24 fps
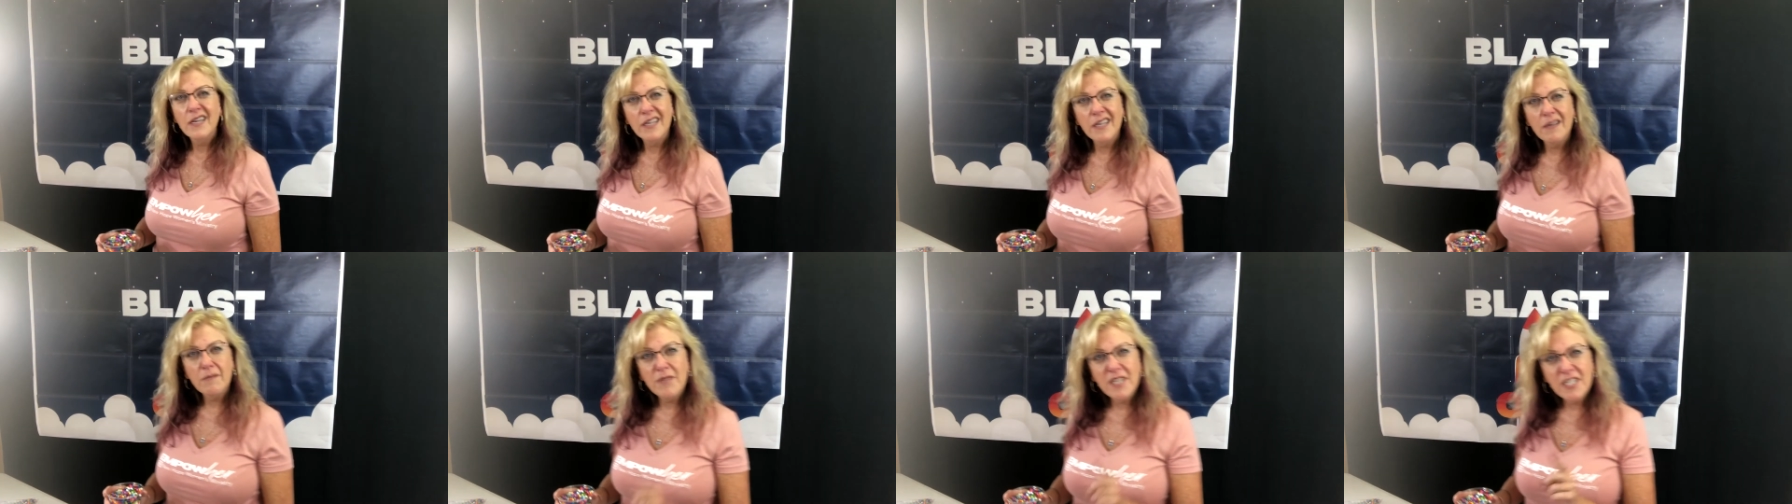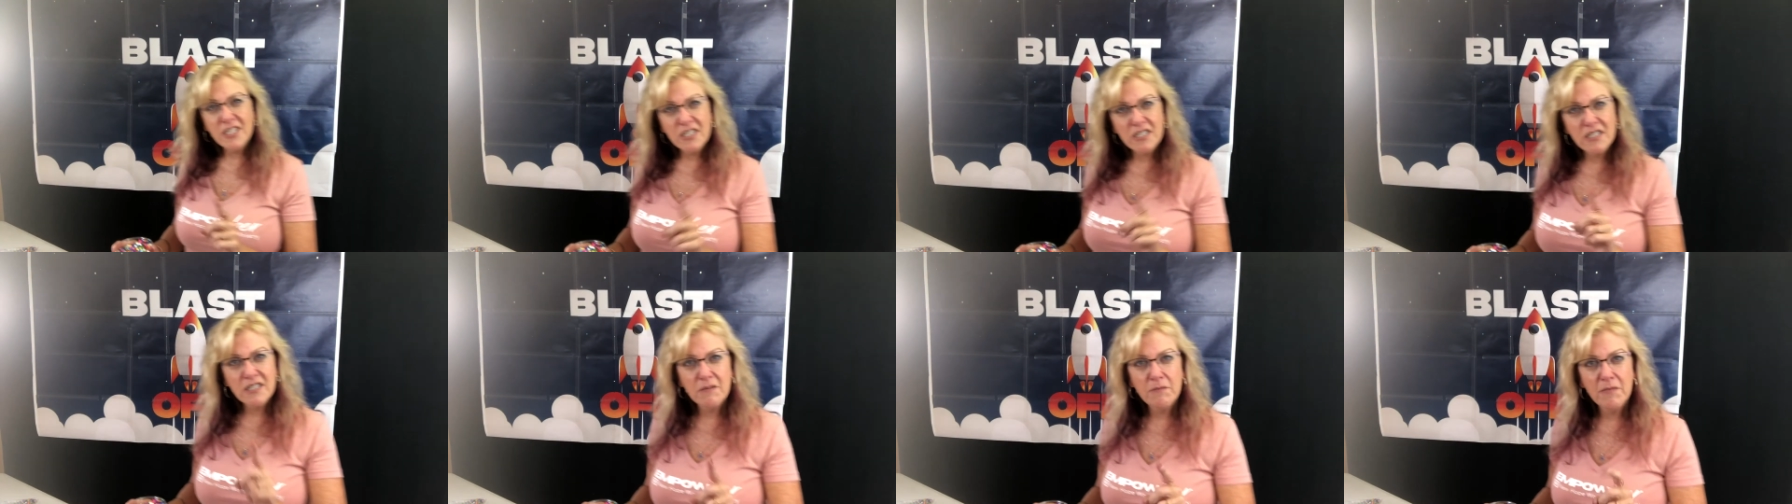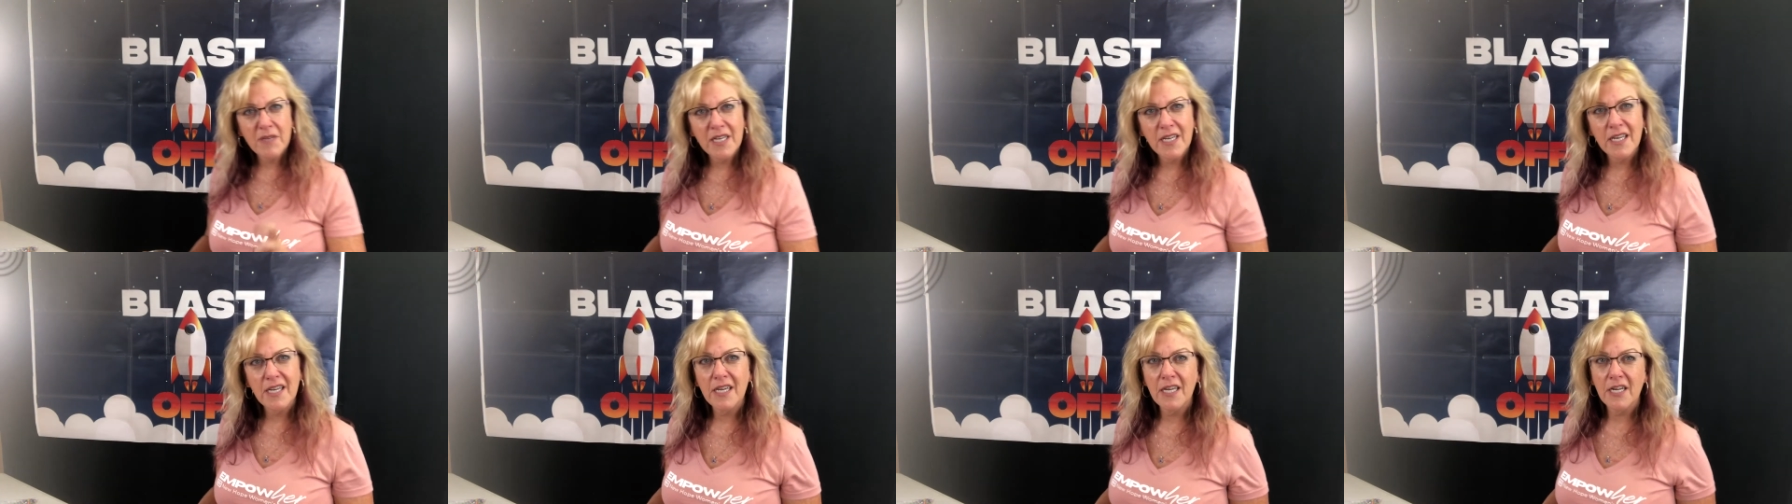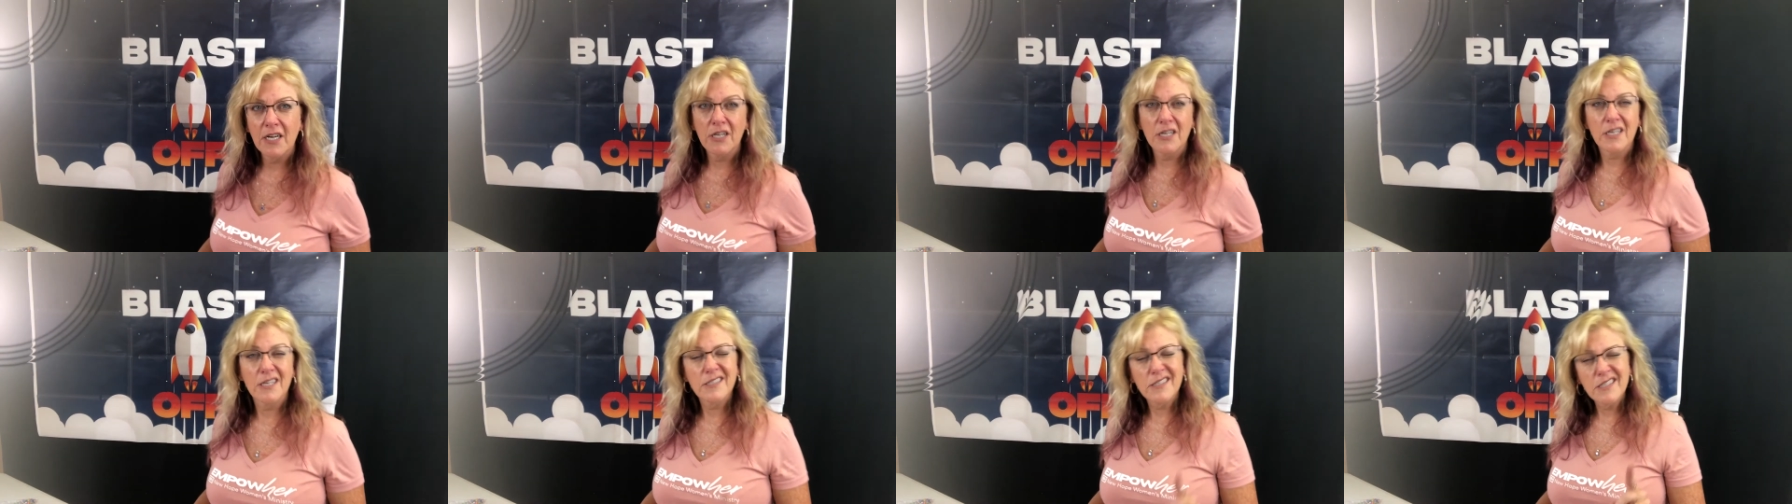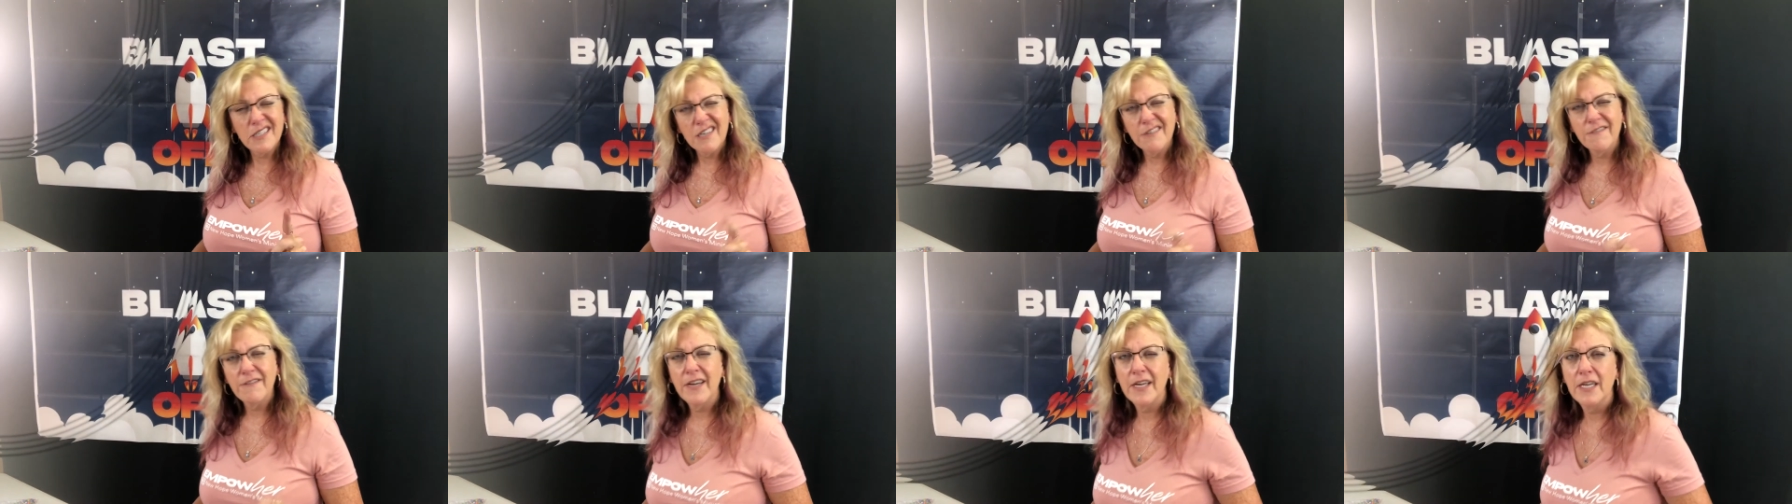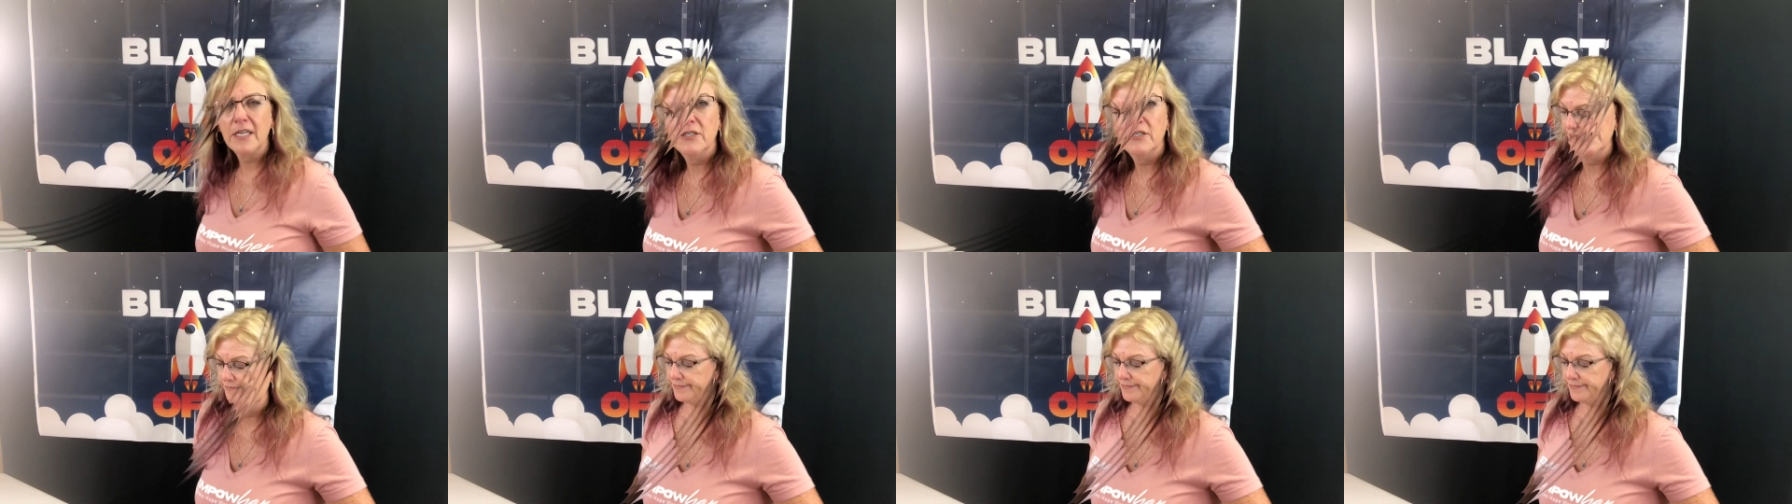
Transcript: Give me just a minute here. Let's see if I can.